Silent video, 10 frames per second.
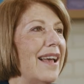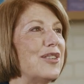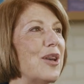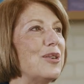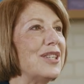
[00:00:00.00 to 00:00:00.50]

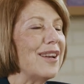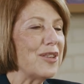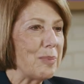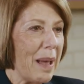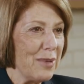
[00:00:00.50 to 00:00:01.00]
So tell
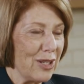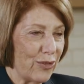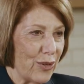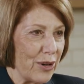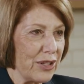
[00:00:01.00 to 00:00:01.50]
us about
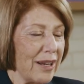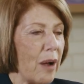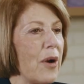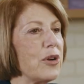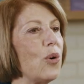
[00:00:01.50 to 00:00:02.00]
Mrs. Ferguson. I
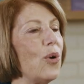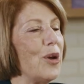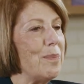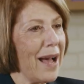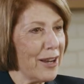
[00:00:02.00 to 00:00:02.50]
won't call
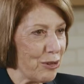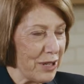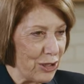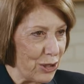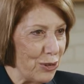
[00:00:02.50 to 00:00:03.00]
her
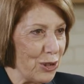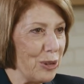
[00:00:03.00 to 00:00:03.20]
Marjorie as you